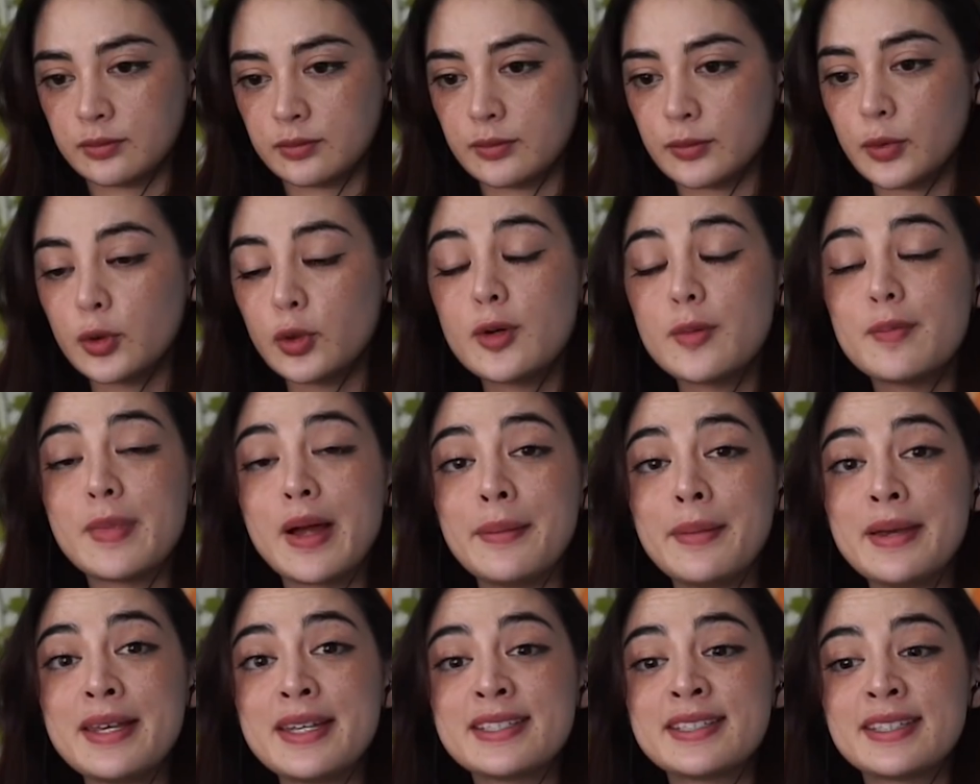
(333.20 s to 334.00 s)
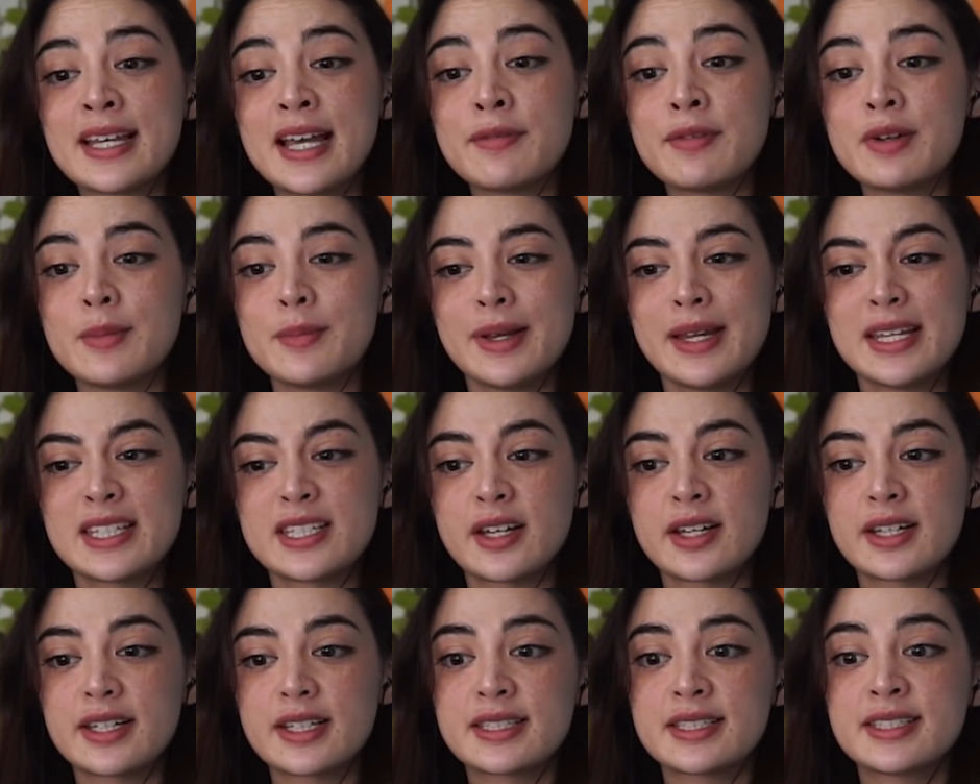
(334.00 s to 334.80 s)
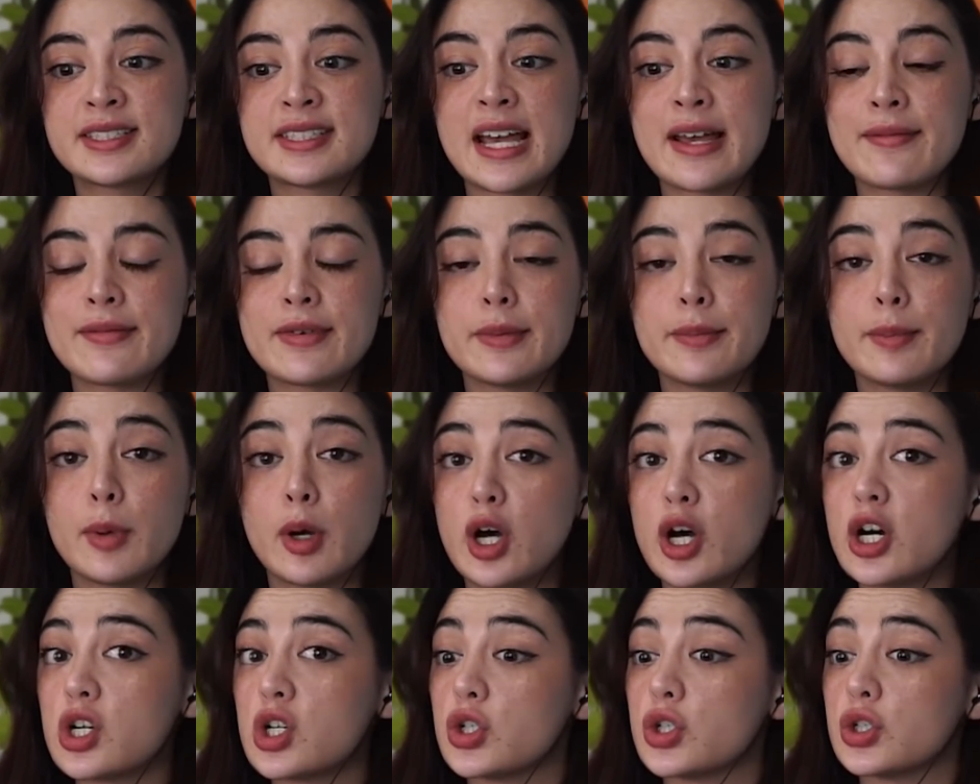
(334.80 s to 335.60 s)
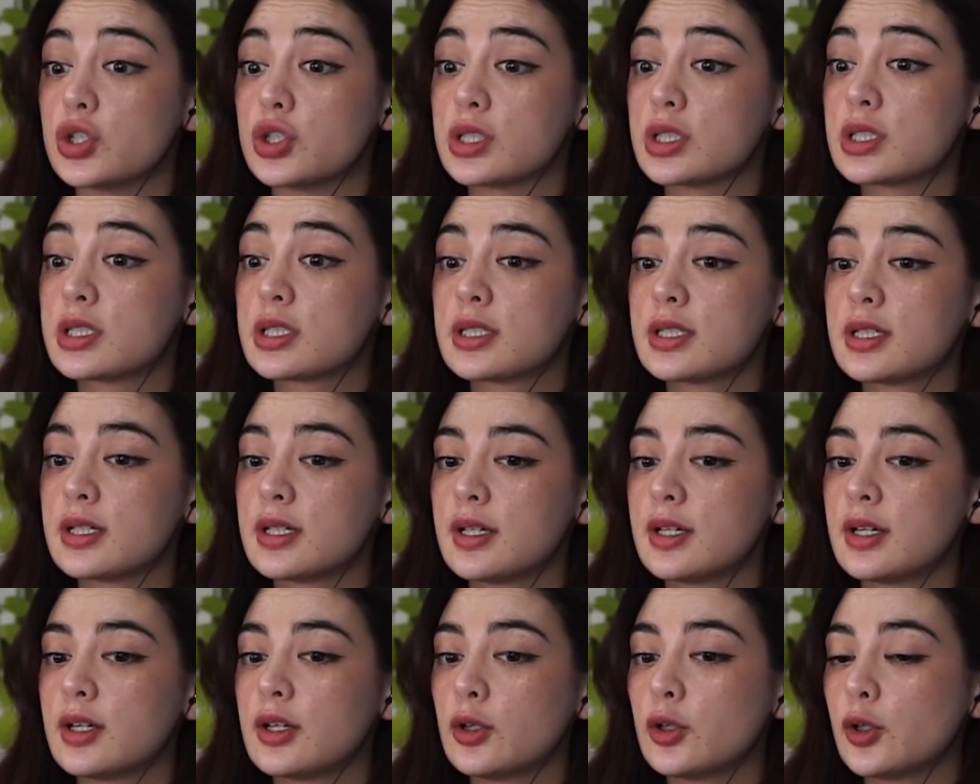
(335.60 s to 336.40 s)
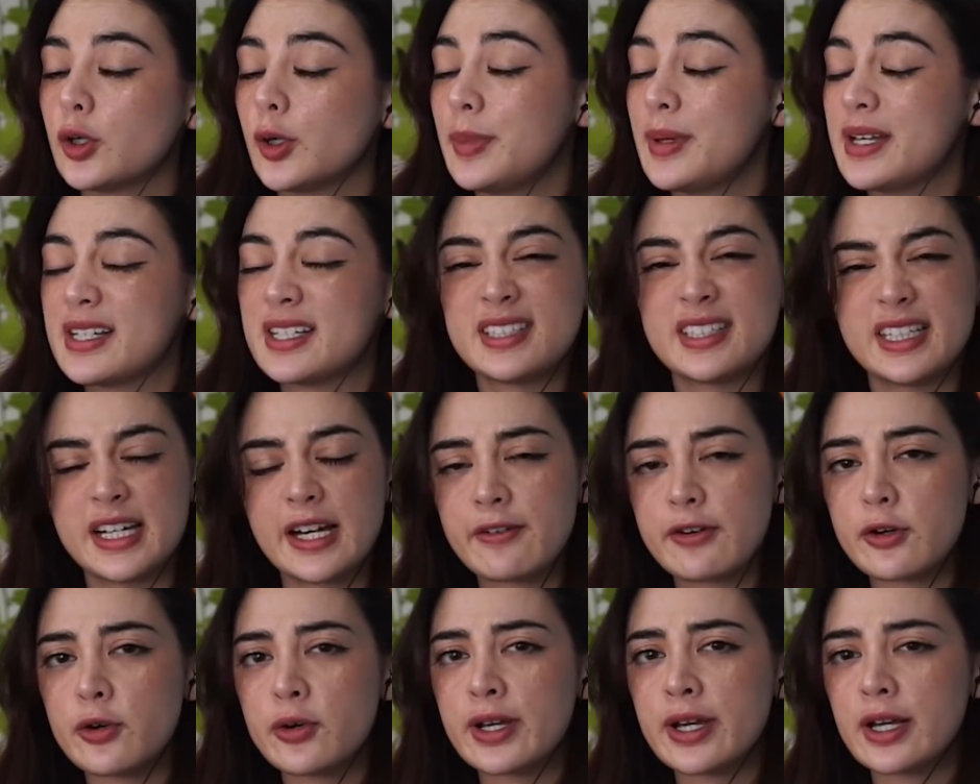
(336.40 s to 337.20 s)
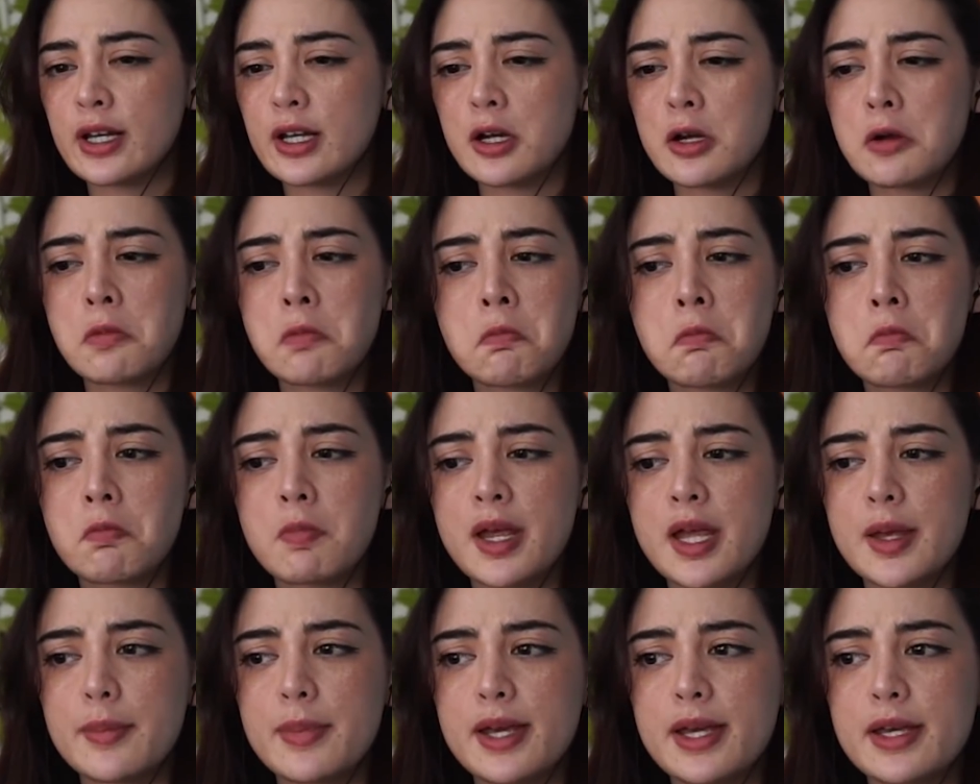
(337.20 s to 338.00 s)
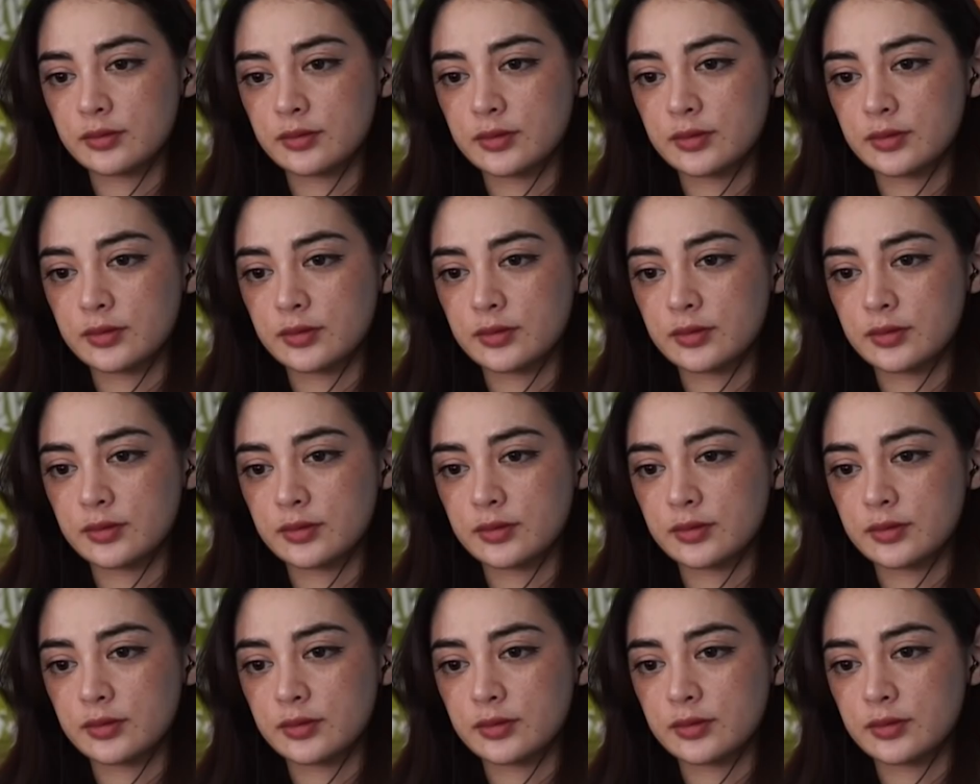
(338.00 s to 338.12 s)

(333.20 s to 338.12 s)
Well, maybe seven means like seven murders. Could be a serial killer, maybe?